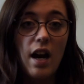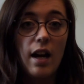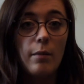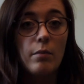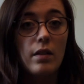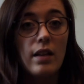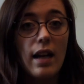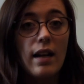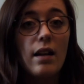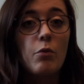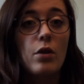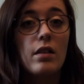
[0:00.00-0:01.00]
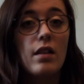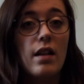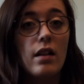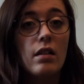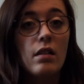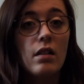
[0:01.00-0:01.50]
time getting one
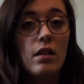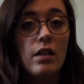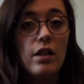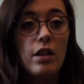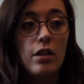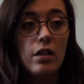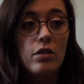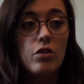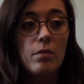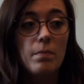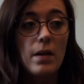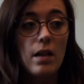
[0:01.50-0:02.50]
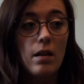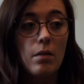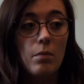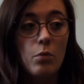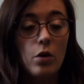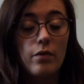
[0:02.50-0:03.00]
thing, it should
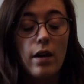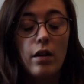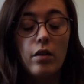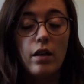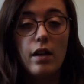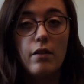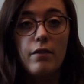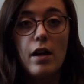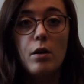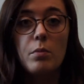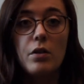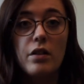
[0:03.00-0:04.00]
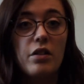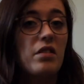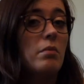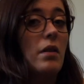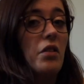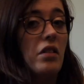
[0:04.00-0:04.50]
be more readily available in your
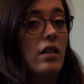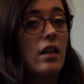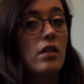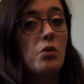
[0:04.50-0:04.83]
community